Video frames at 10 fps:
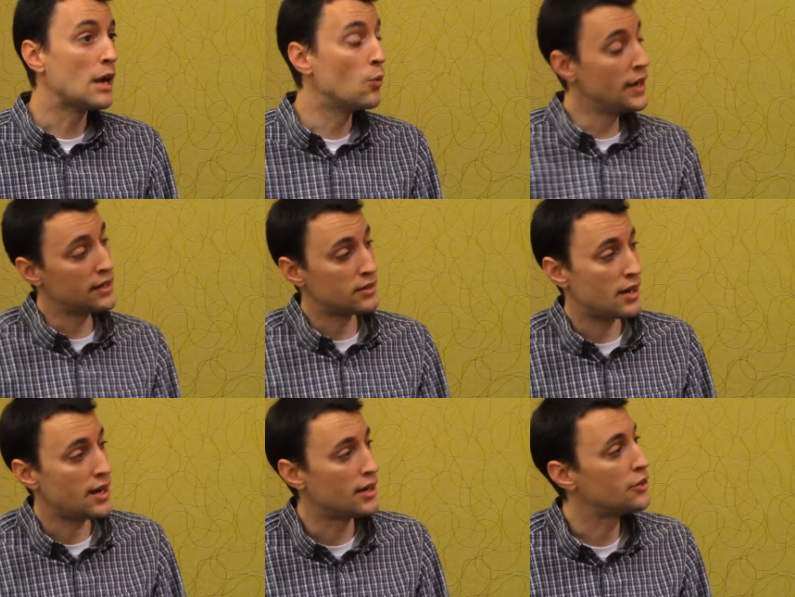when it's
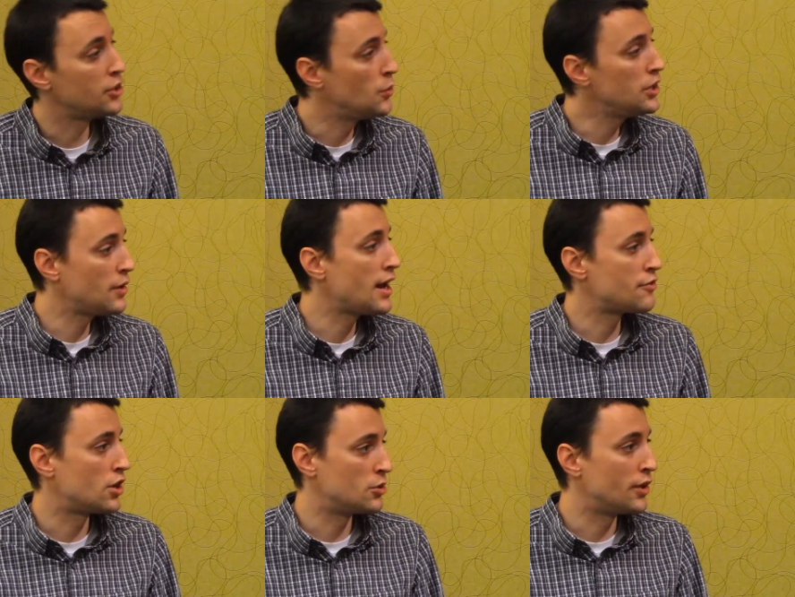not healthy, when you have
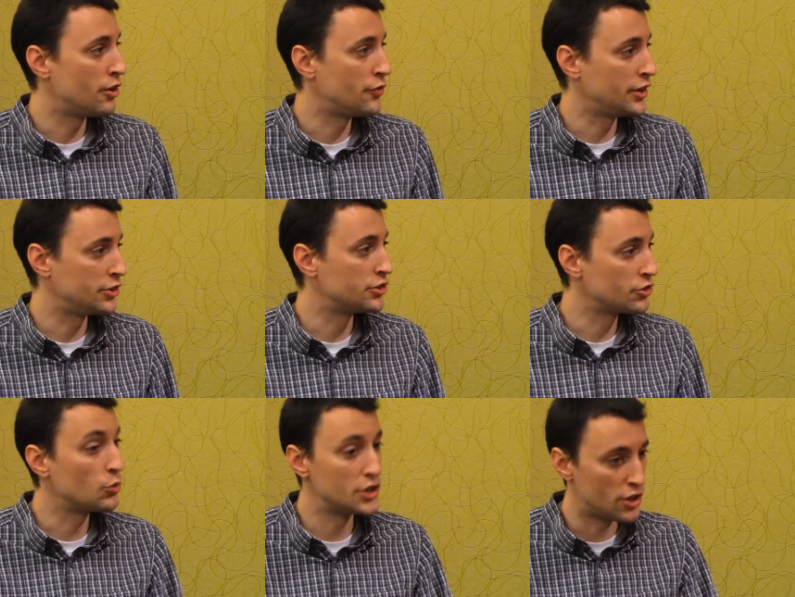hardware
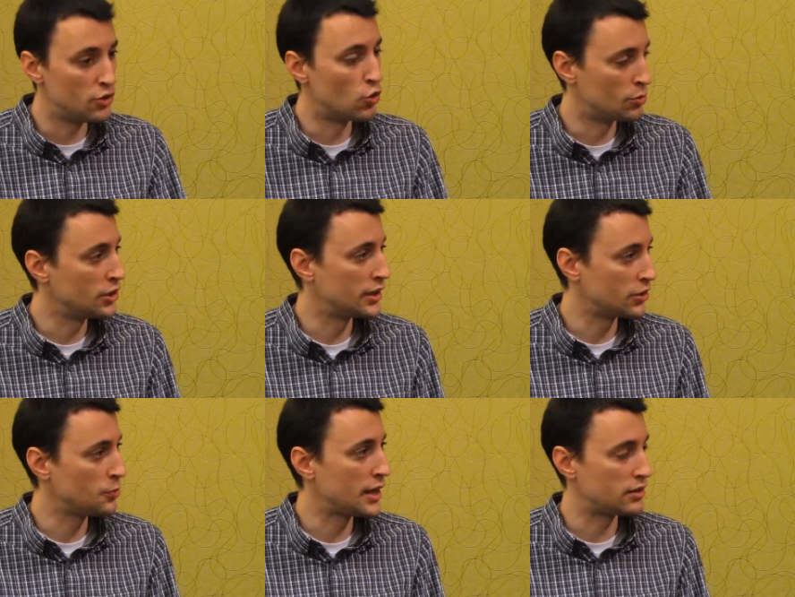failures, which are normal and
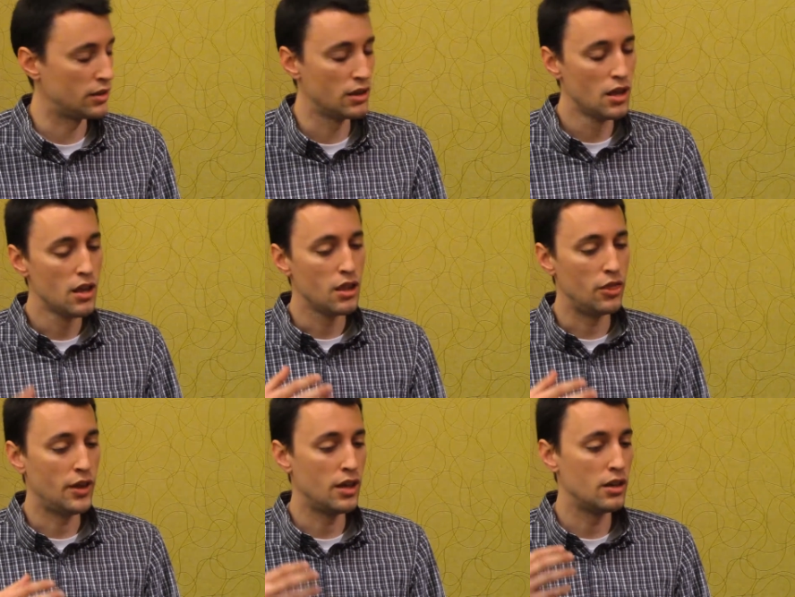expected,
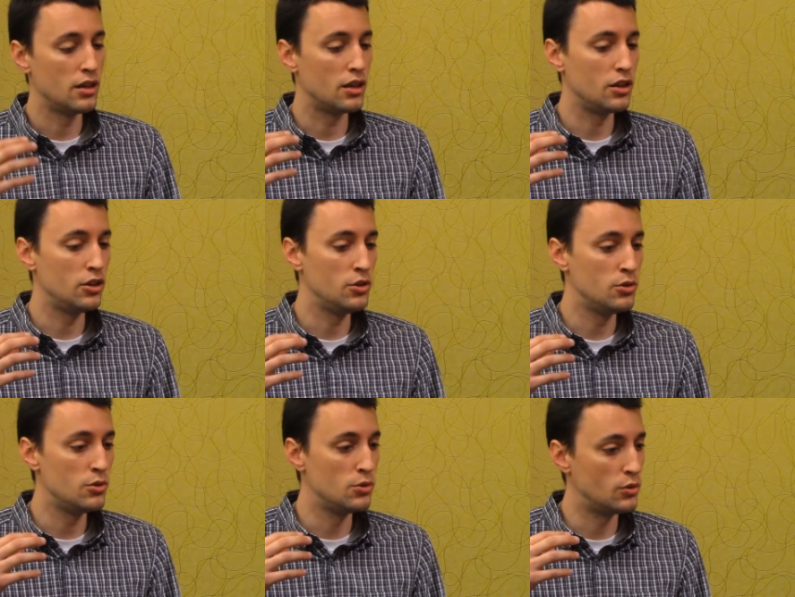then
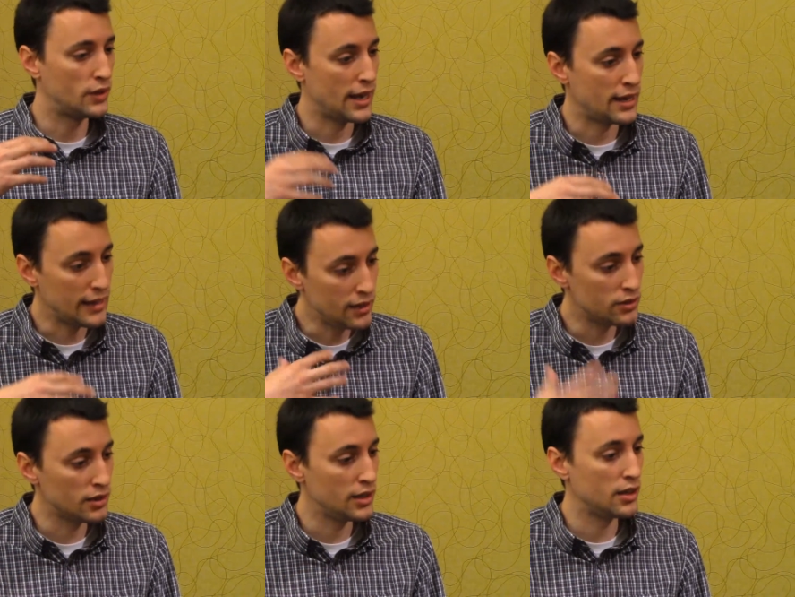you can
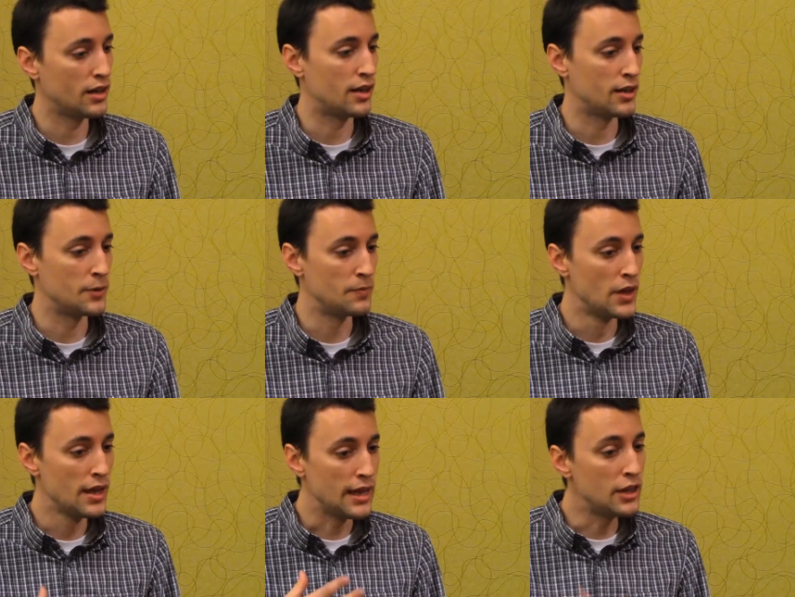easily um,
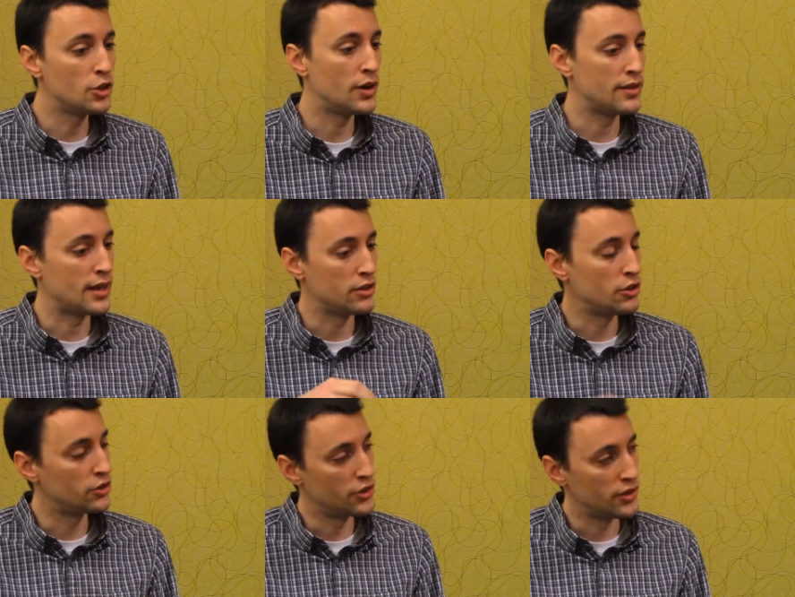integrate that into
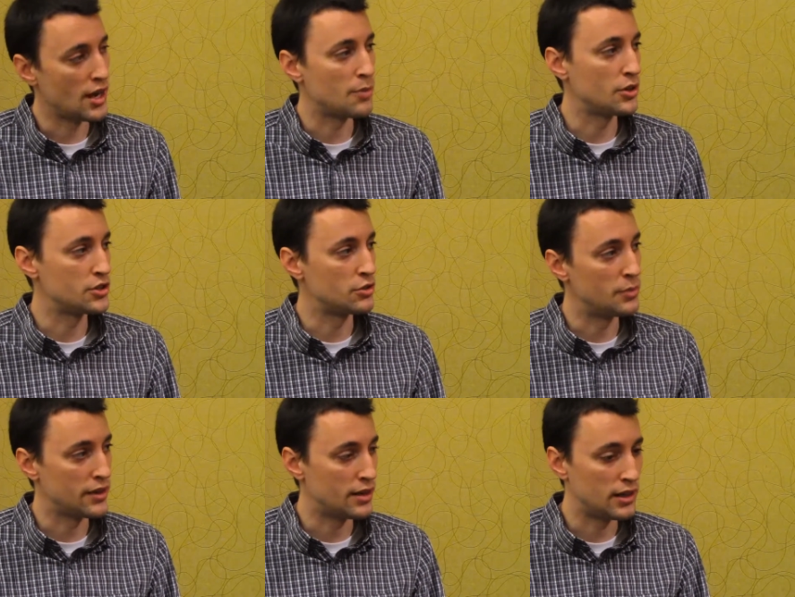your existing operational
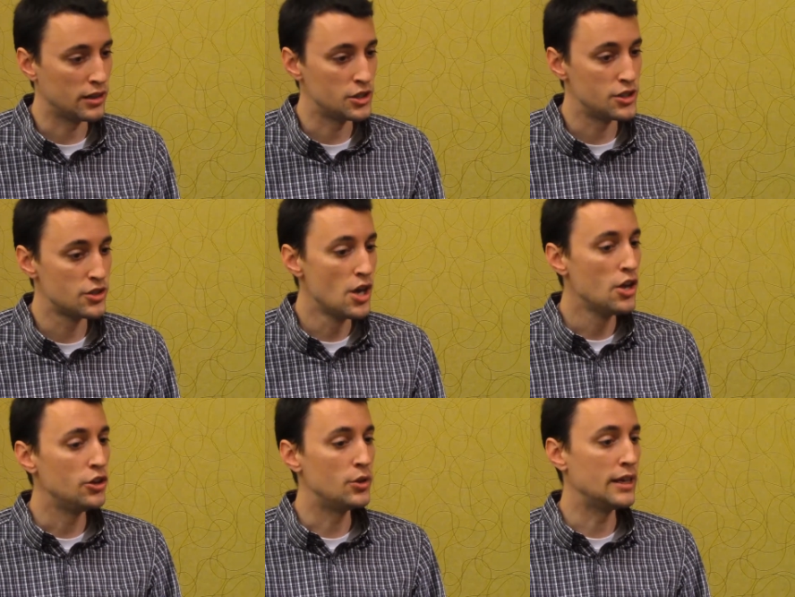methodologies.
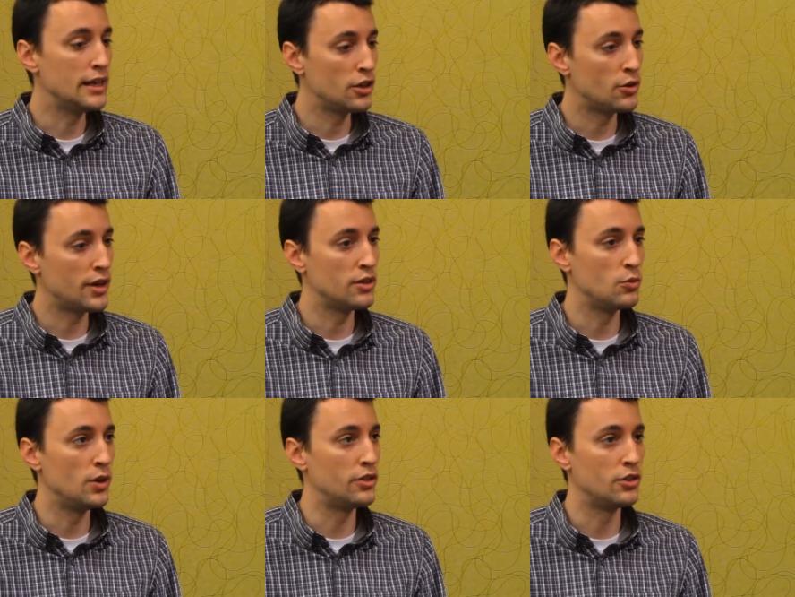You can integrate
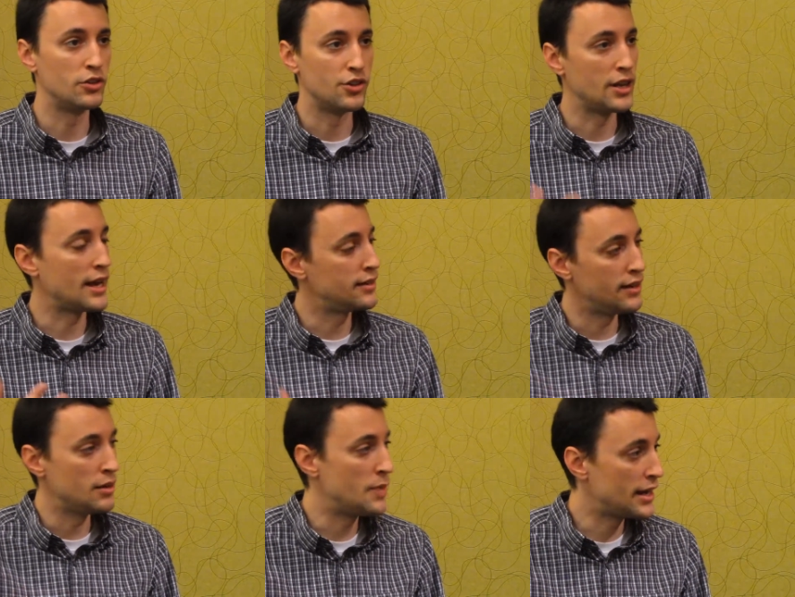with your existing
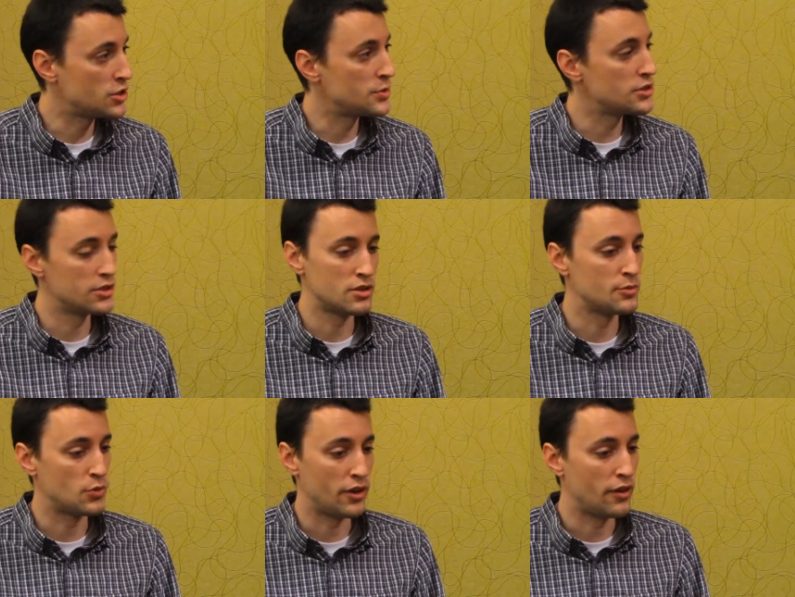identity management
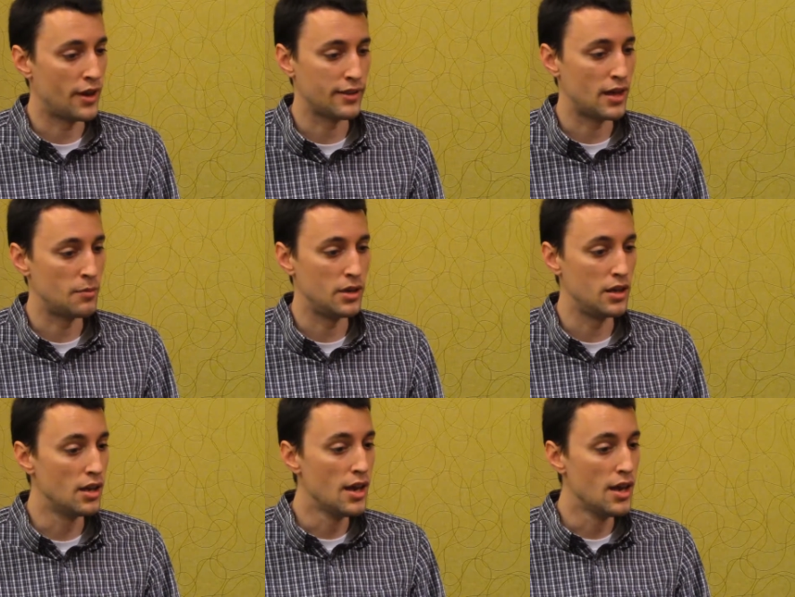systems, whether or not that be